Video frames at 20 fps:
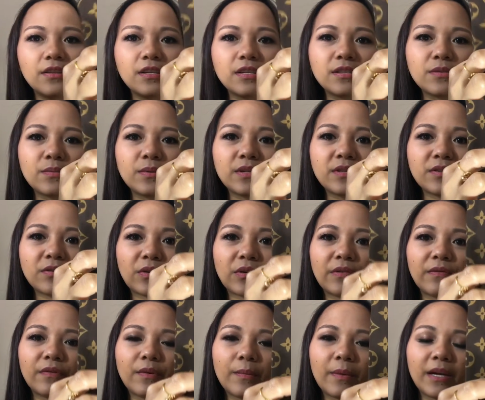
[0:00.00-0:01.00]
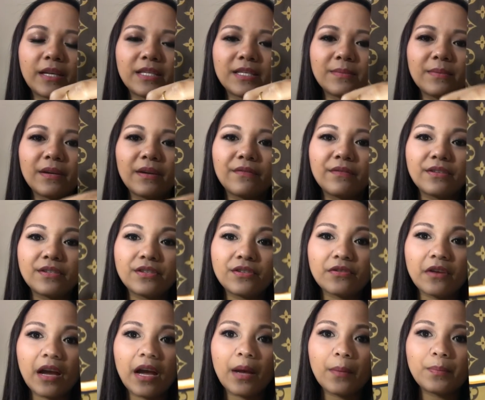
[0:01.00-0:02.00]
this one sort of reminds me of the
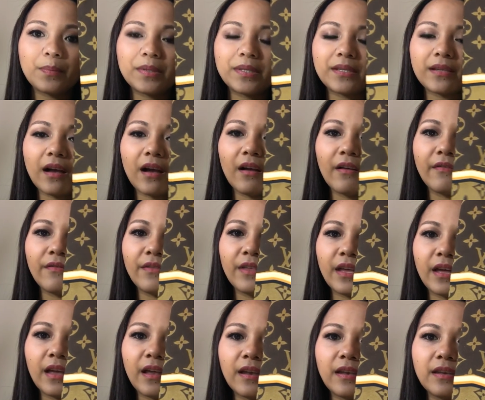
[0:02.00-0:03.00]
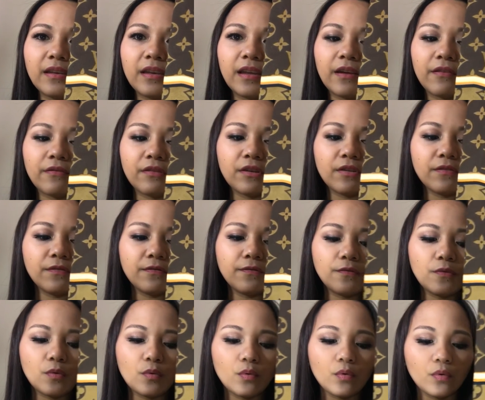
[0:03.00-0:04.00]
straps of the Never
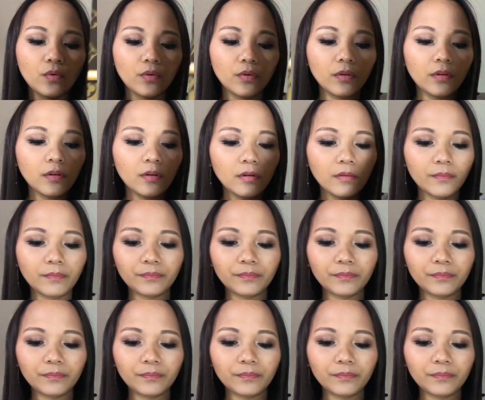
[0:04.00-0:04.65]
Fool